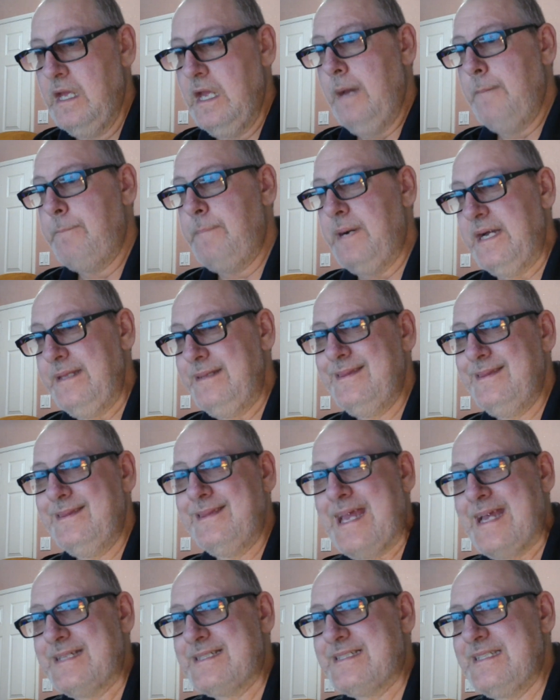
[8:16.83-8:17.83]
But
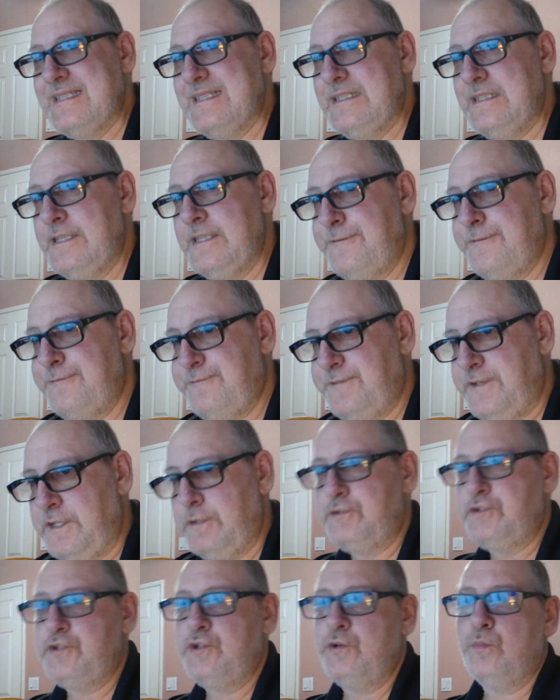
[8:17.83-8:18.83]
that's in the
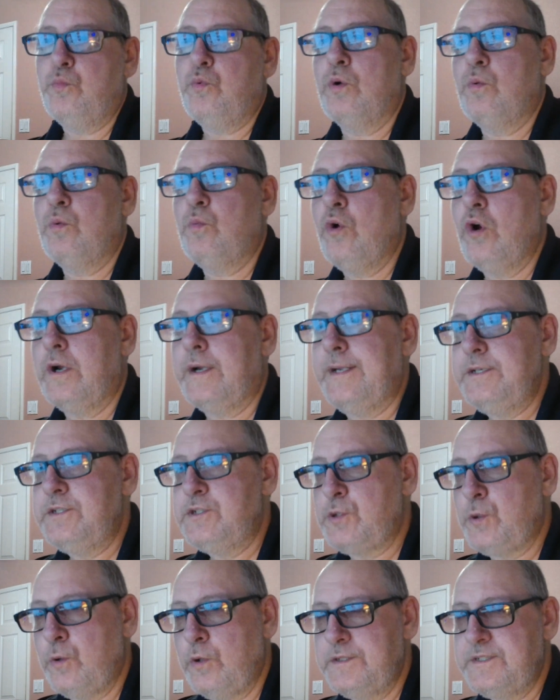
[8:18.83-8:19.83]
future. We're working
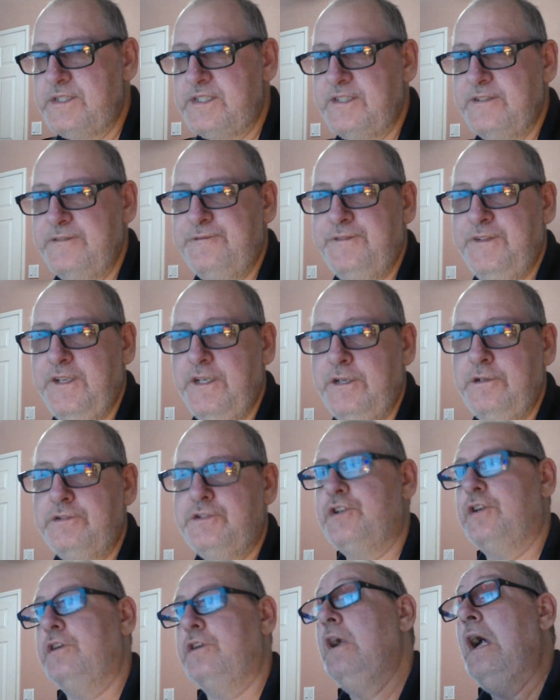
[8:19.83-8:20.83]
towards the
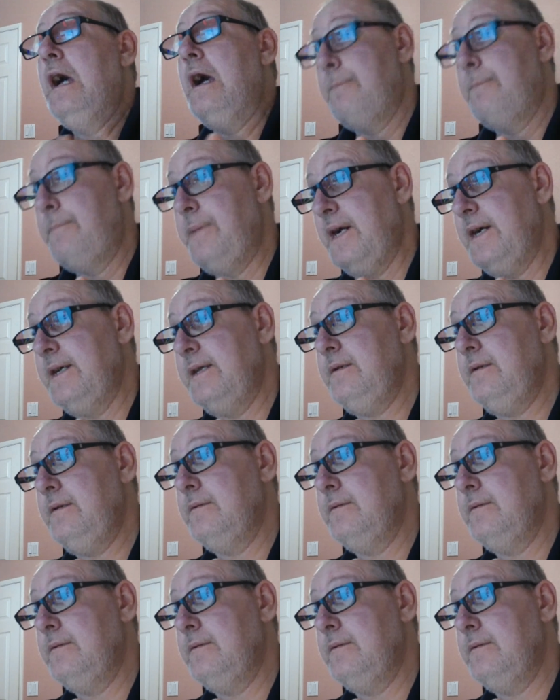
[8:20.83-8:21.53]
future. But